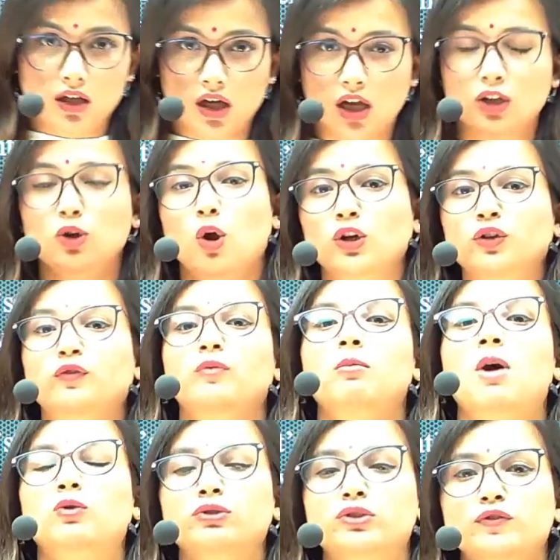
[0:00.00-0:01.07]
a lot of
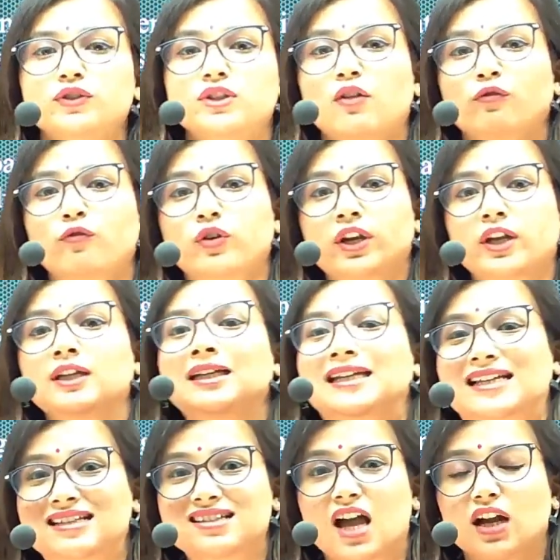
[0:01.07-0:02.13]
amount of suffering,
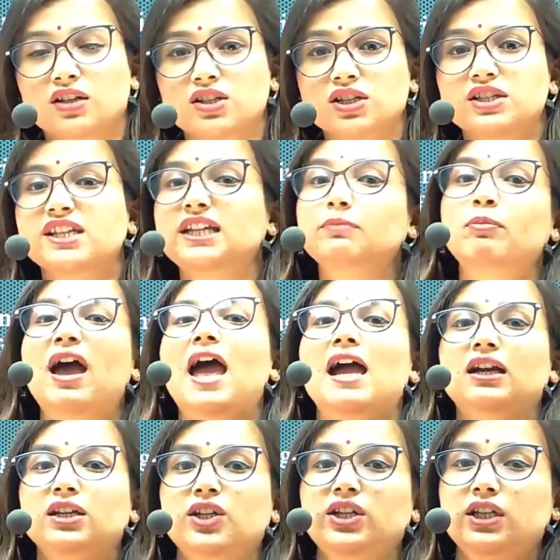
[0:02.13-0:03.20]
is under deep
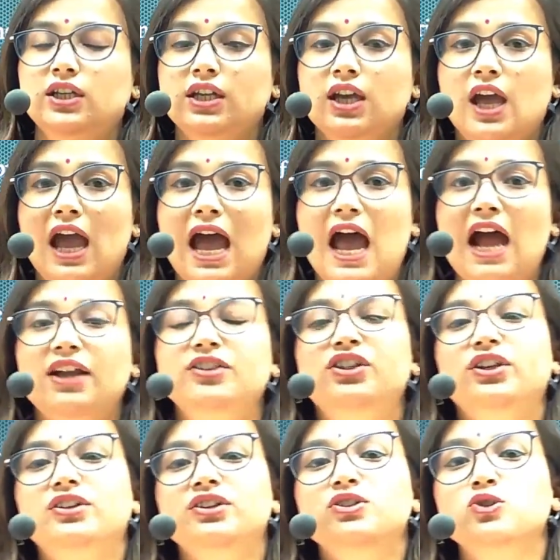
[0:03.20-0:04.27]
agony, and
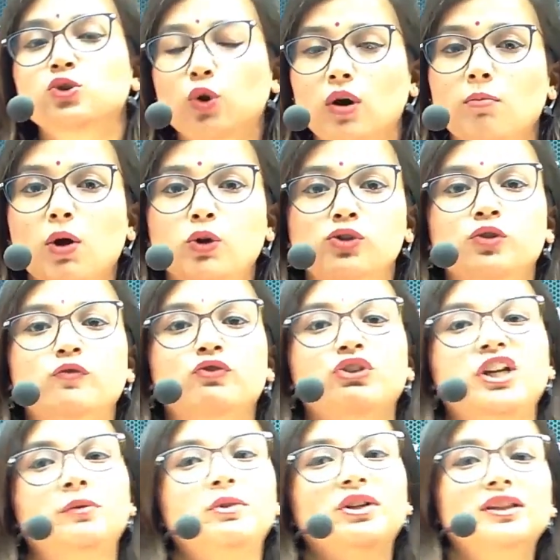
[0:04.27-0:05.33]
there is no amount of
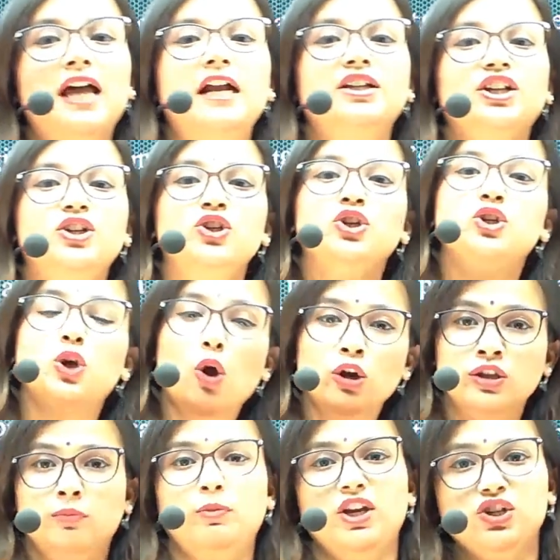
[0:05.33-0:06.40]
treatment that can cure
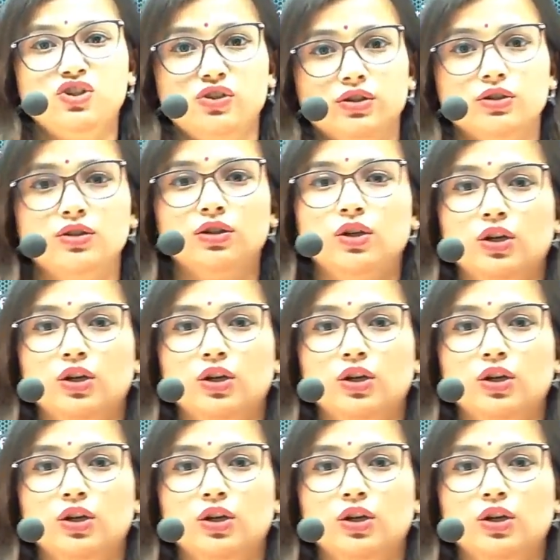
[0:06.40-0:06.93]
the patient.